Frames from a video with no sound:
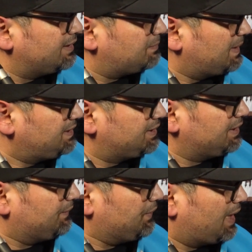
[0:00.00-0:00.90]
especially
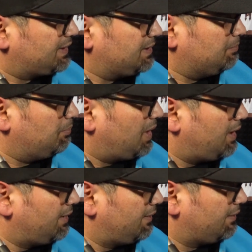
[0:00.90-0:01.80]
if you actually
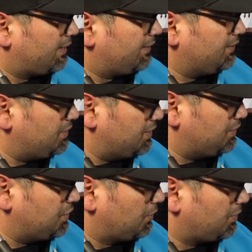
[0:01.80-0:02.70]
bought like the
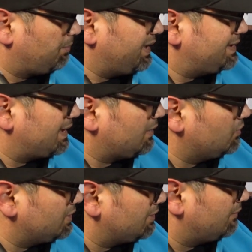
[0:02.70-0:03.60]
Joker piece that
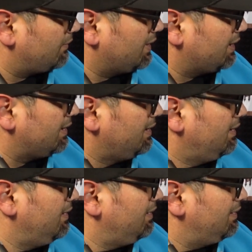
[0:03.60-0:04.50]
goes in the front.
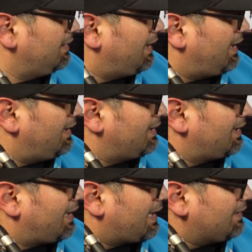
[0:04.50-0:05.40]

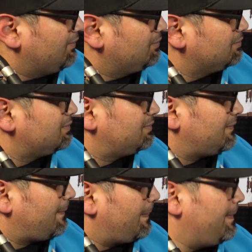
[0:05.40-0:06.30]
I don't
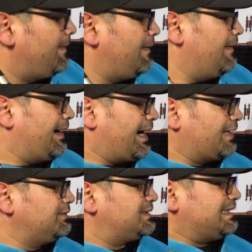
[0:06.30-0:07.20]

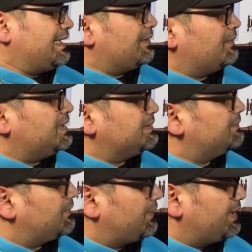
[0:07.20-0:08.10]
see any reason
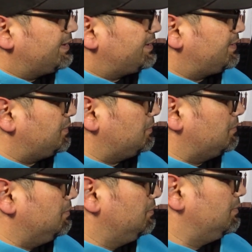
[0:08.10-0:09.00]
for this to
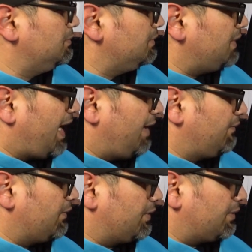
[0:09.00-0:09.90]

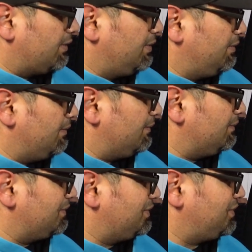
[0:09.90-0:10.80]
ever
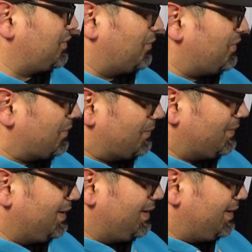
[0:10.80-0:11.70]
show you
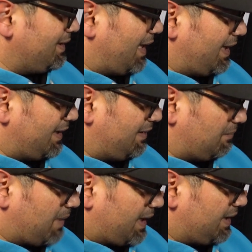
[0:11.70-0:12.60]

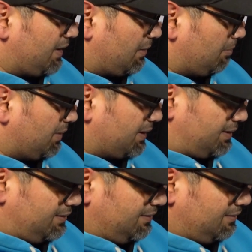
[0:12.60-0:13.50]
anything back here, but
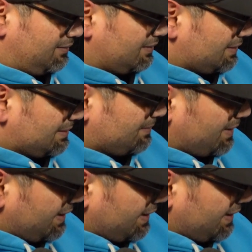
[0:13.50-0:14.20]
I mean,